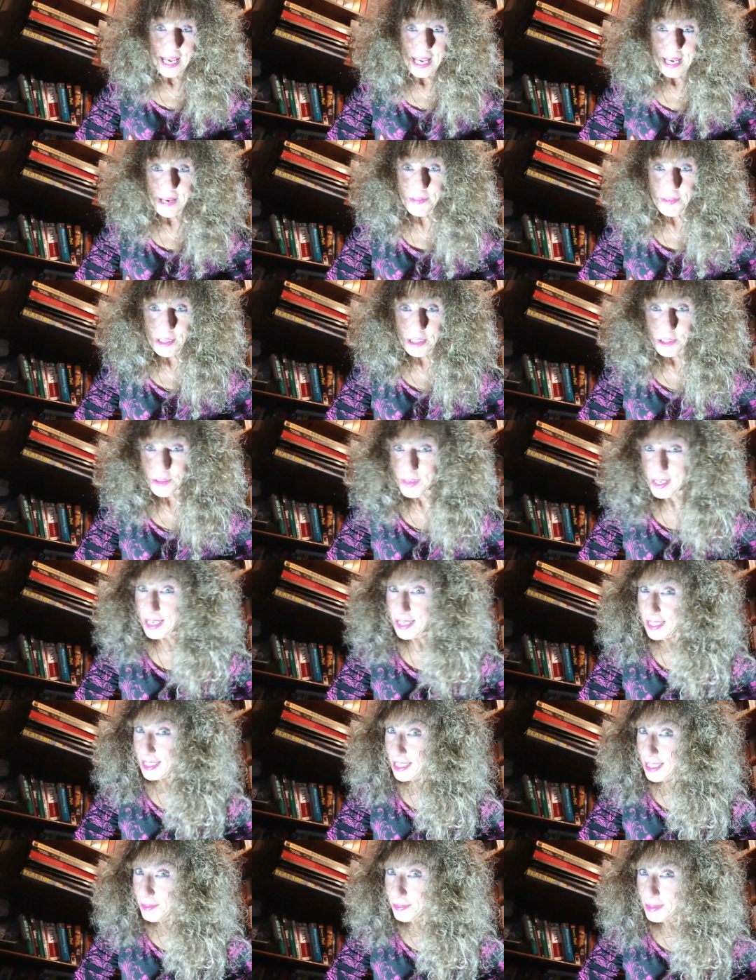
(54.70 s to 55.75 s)
If you're trying
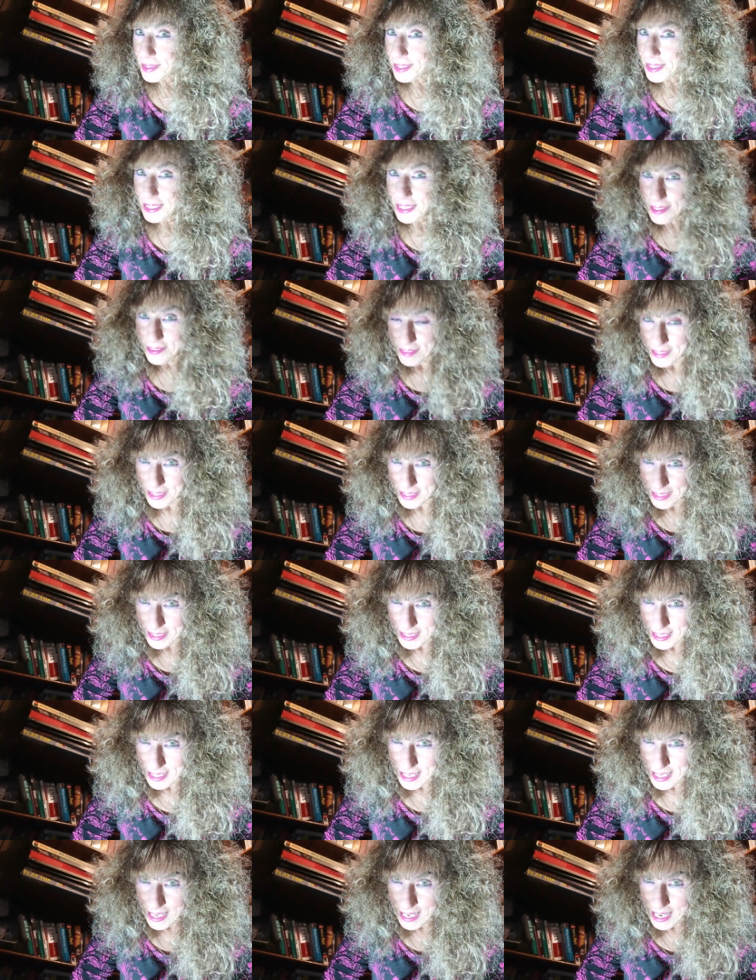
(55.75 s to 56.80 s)
to keep a secret
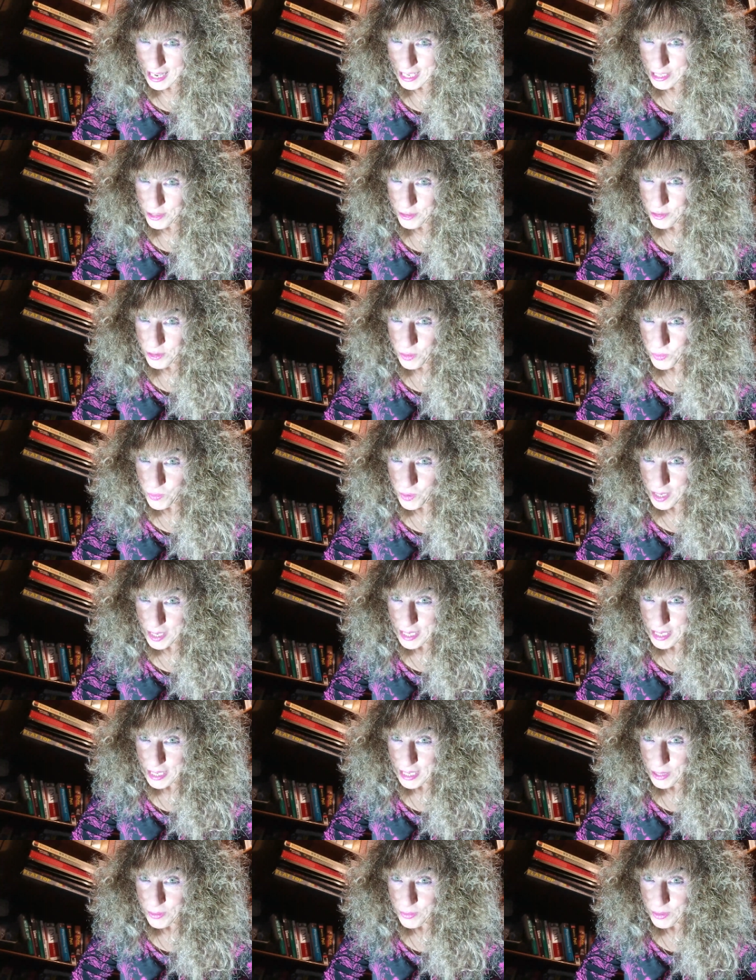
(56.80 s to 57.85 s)
and you don't want
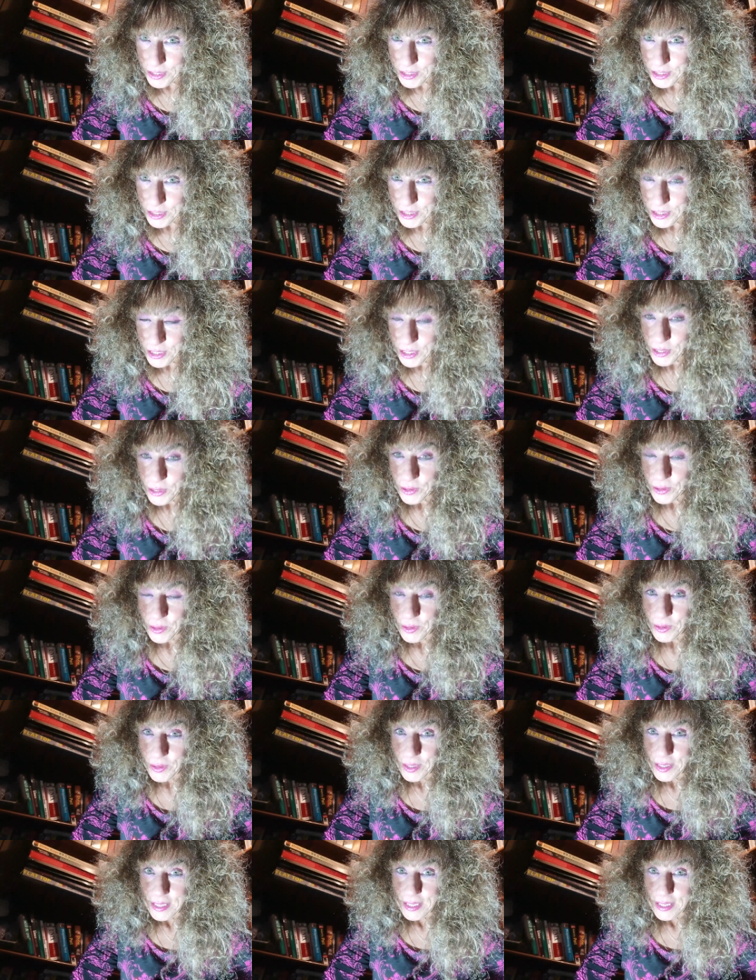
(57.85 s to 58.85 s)
anyone to know,